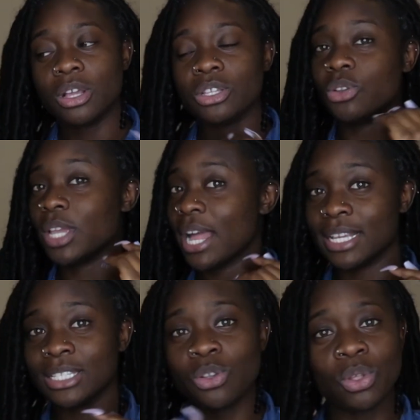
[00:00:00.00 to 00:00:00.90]
So yeah,
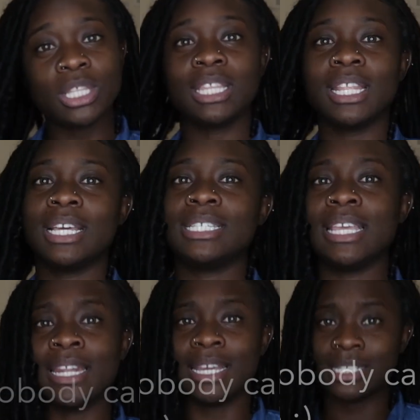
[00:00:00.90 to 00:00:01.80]
that's the only thing that I
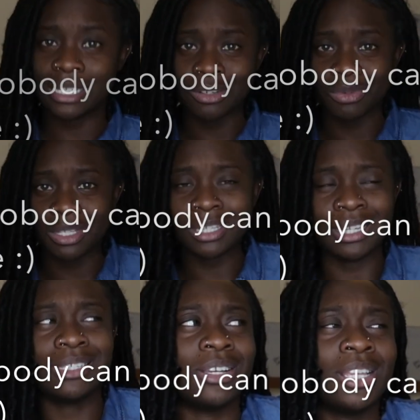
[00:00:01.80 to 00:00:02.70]
say that I didn't really
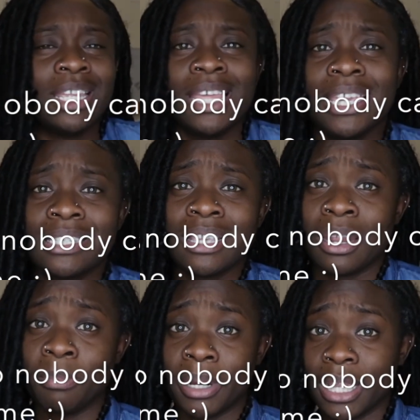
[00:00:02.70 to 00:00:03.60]
necessarily like, is that
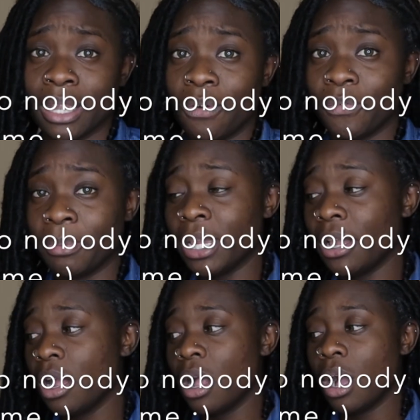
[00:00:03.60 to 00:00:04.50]
I'm breaking out from
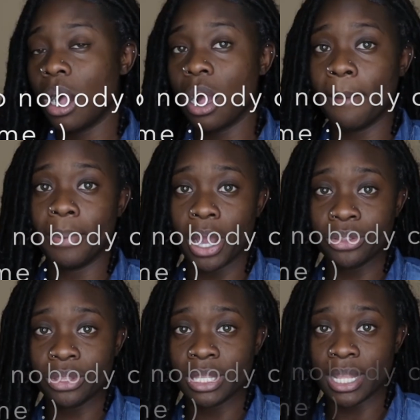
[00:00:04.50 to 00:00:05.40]
it. But
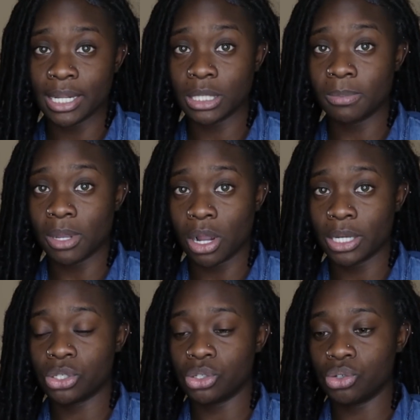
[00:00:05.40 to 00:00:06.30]
other than that, to be
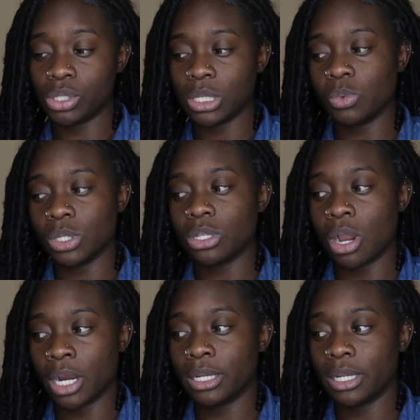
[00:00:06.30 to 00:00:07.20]
honest, juicing was
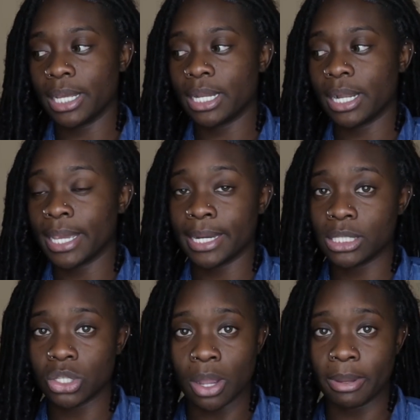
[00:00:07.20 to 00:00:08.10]
hard. Like, again,
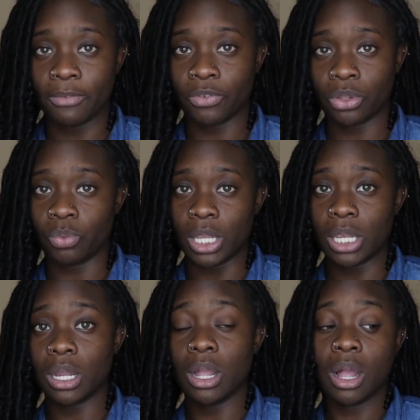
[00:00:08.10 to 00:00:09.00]
it's not made for the weak.